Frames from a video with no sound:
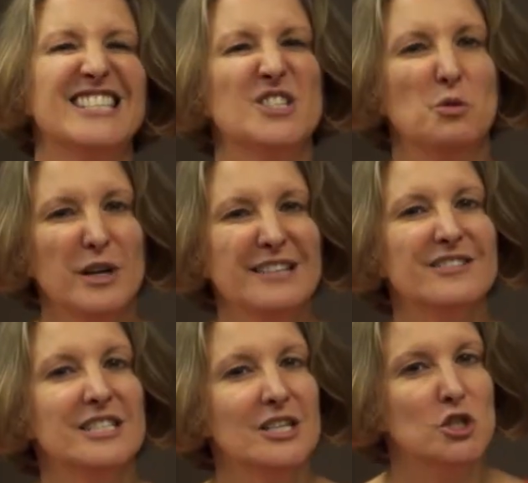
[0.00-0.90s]
sort of
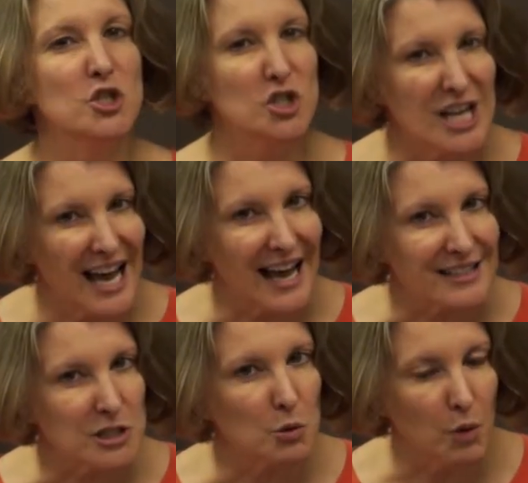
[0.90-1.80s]

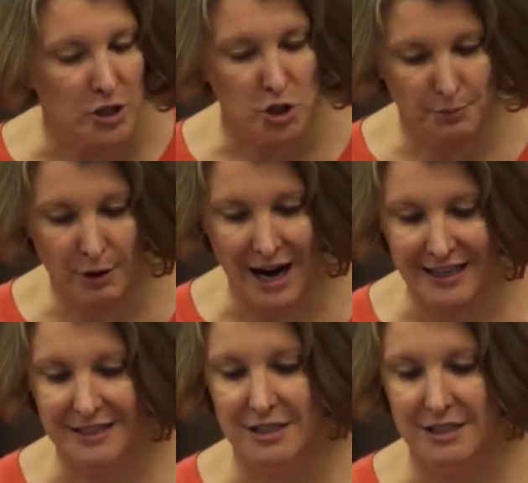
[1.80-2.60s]
suggests what your product